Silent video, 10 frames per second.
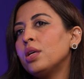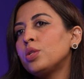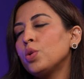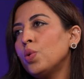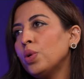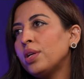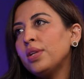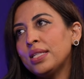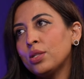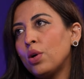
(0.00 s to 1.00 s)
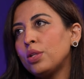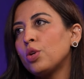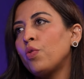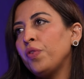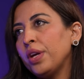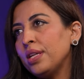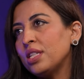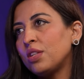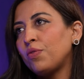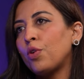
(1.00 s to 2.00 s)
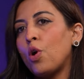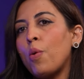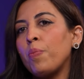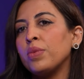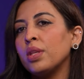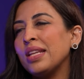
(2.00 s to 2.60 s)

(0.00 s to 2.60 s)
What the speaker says: So the risk also varies from